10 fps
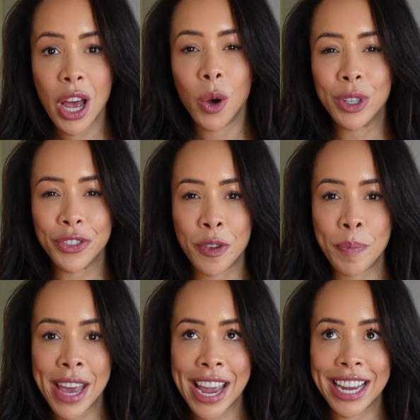which for
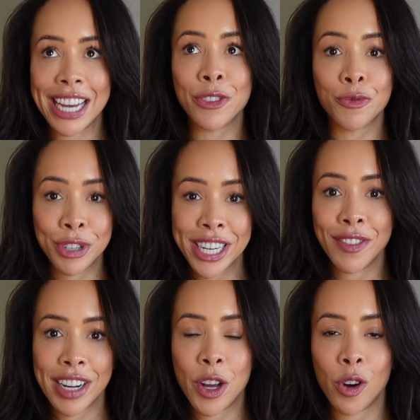me is
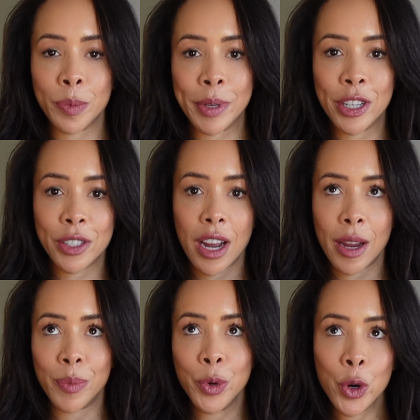really odd because I
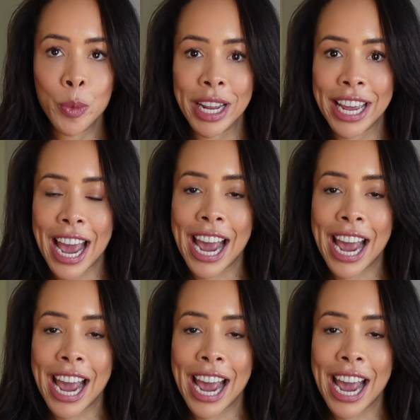am normally